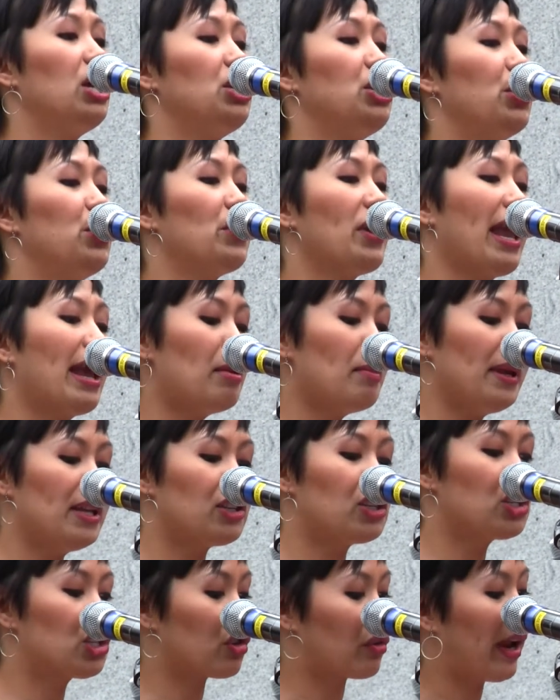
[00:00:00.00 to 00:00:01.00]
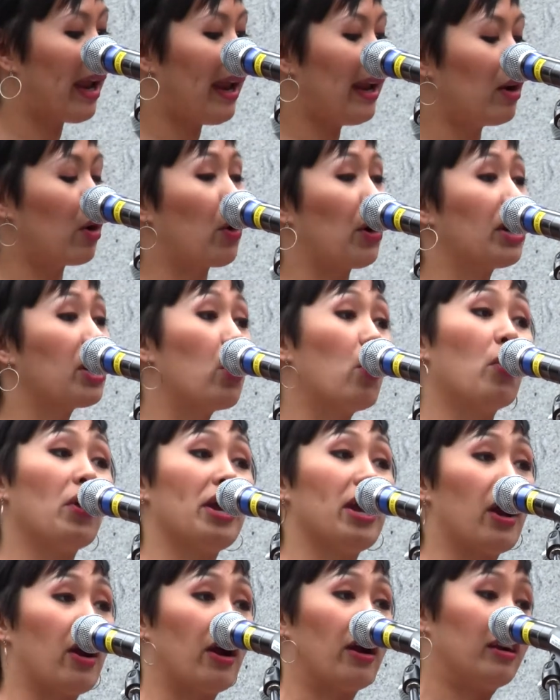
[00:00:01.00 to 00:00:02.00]
You can be straight or
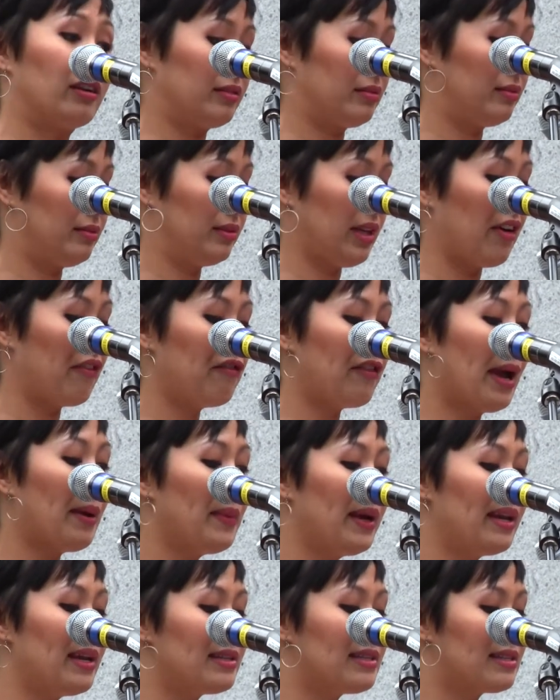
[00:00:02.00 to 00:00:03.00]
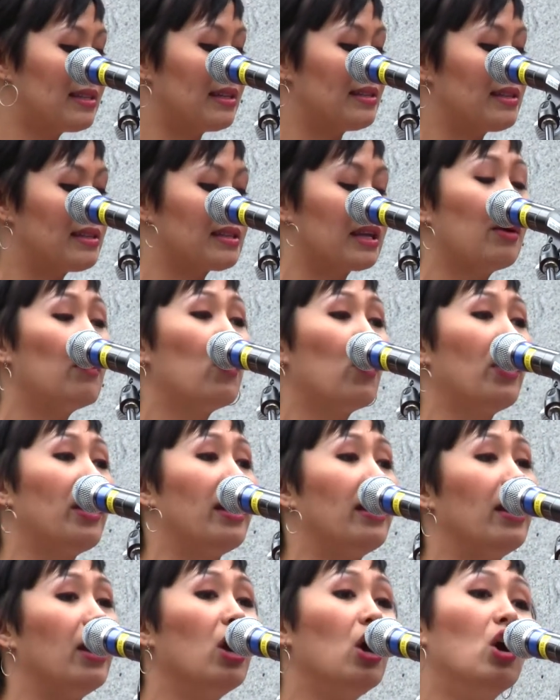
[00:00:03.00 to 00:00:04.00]
queer. A feminist is
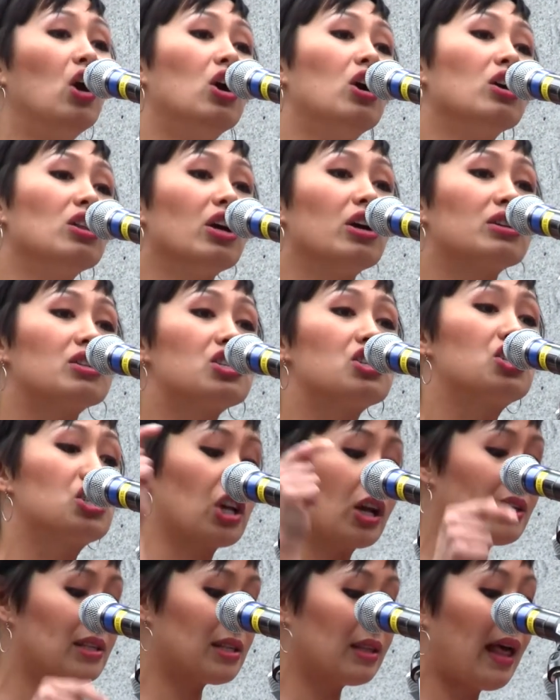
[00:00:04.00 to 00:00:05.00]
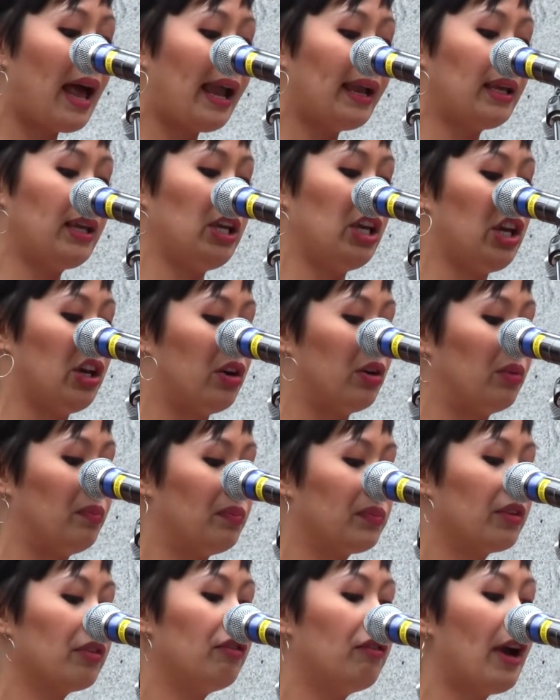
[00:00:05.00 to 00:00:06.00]
someone who looks just like you.
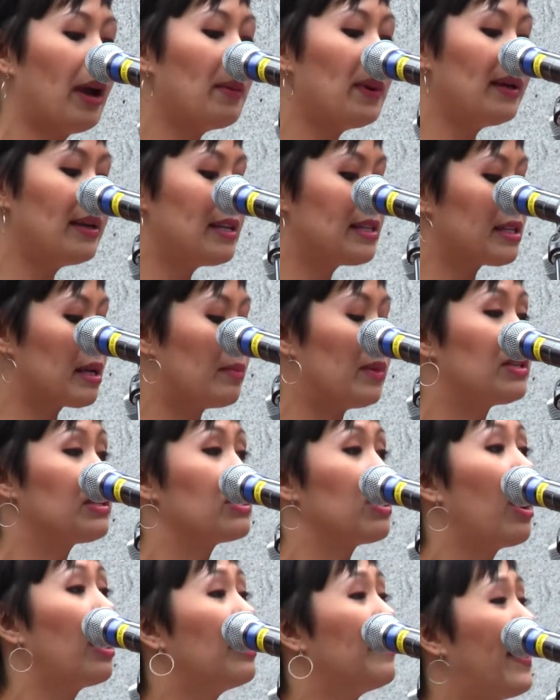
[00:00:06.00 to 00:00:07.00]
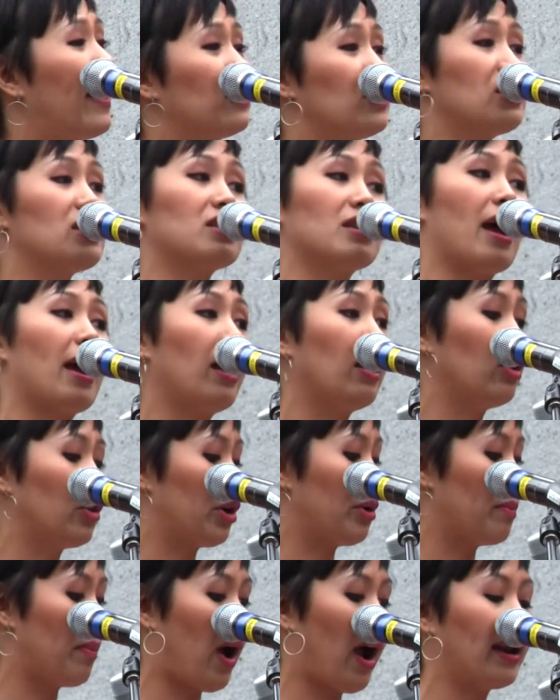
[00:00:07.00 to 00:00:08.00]
Feminism is not about style
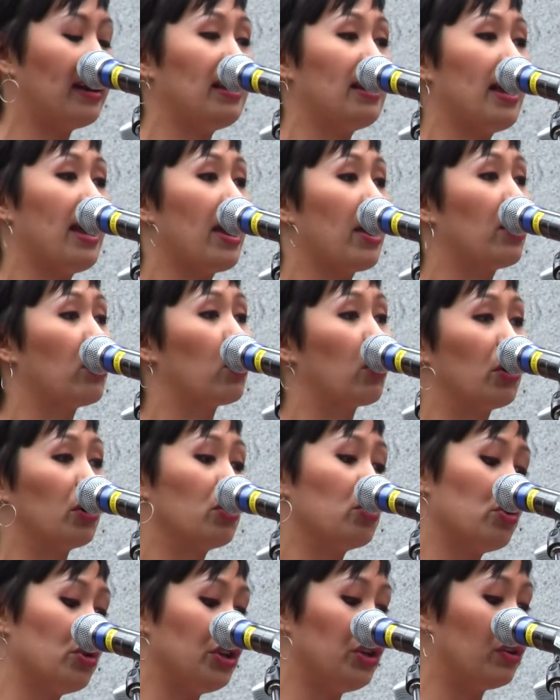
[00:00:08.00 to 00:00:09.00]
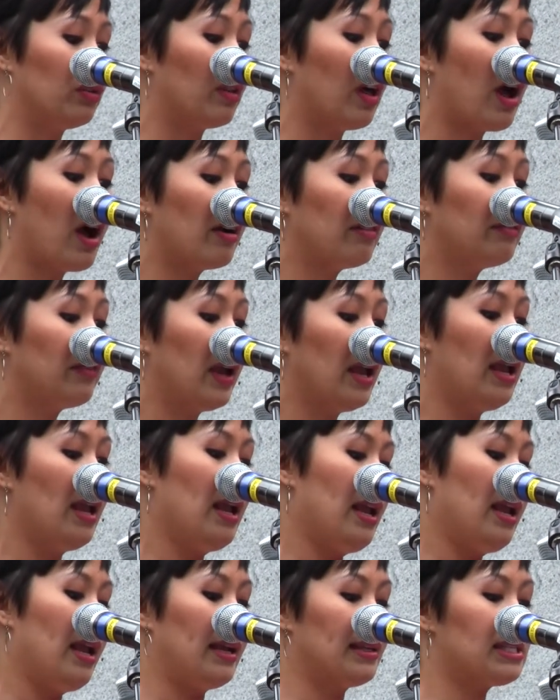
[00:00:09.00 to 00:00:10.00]
or body hair or who you love.
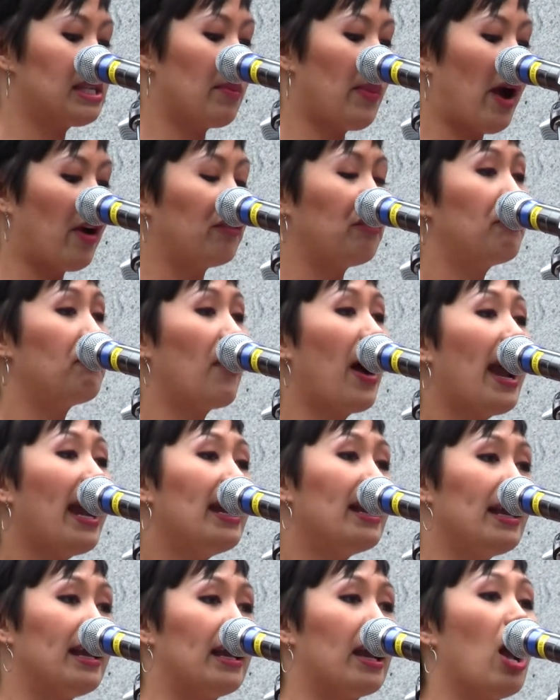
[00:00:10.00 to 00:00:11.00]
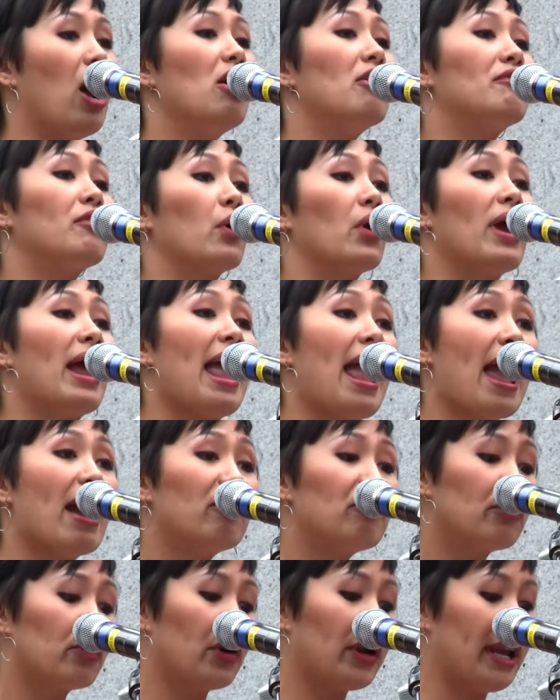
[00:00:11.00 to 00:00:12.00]
It's about fighting for
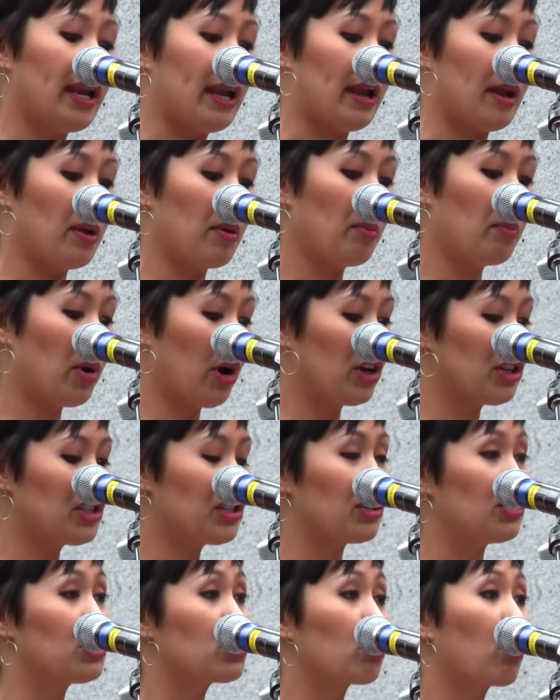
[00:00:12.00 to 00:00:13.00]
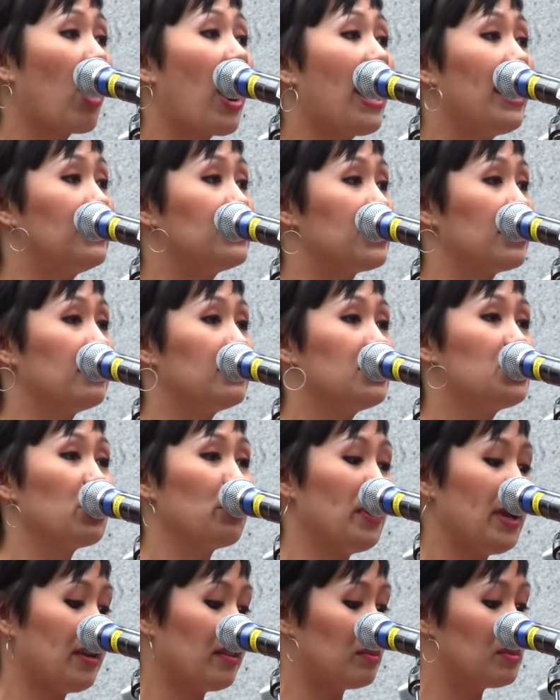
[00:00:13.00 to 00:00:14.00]
every person's right to
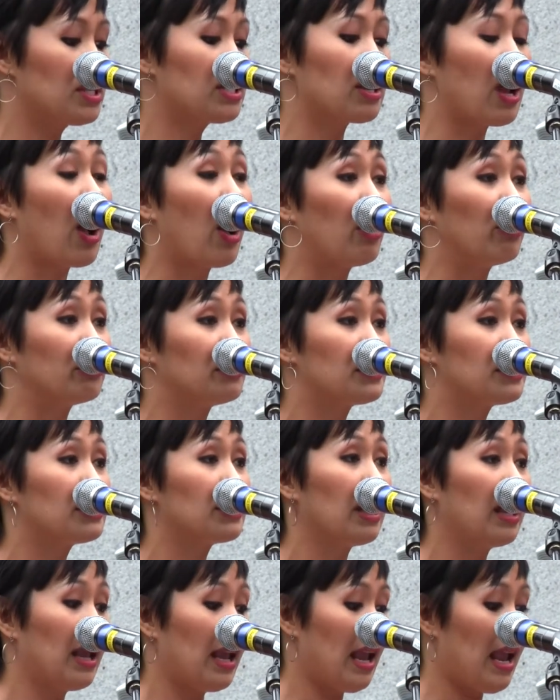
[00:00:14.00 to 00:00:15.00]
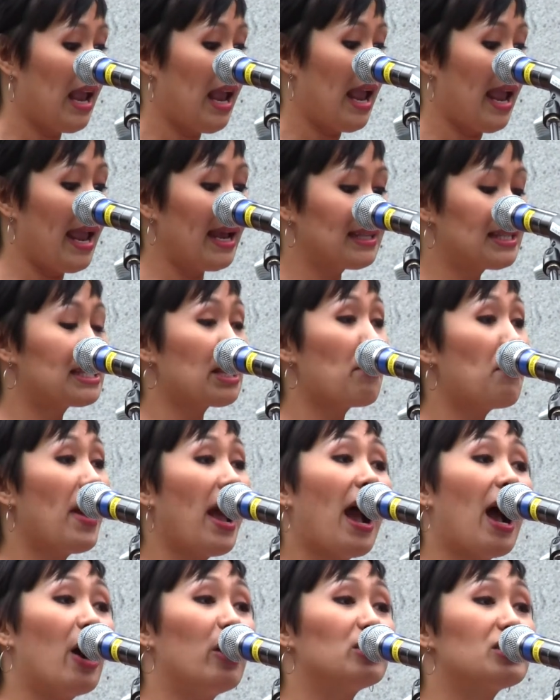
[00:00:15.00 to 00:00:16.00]
be themselves. It's
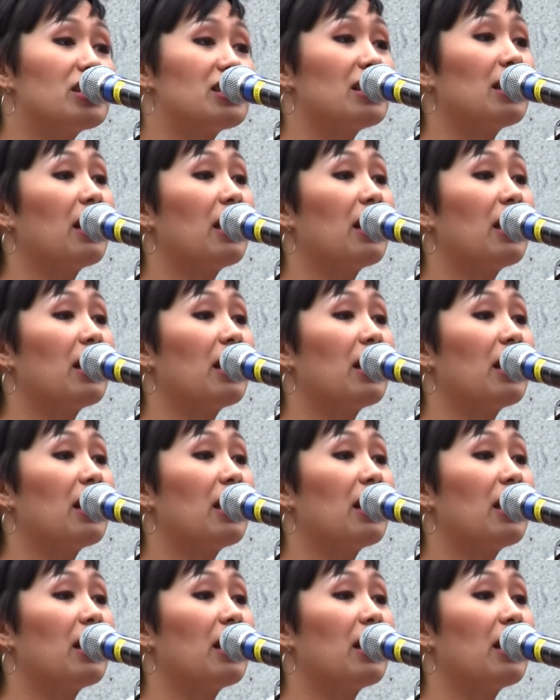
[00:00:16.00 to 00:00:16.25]
about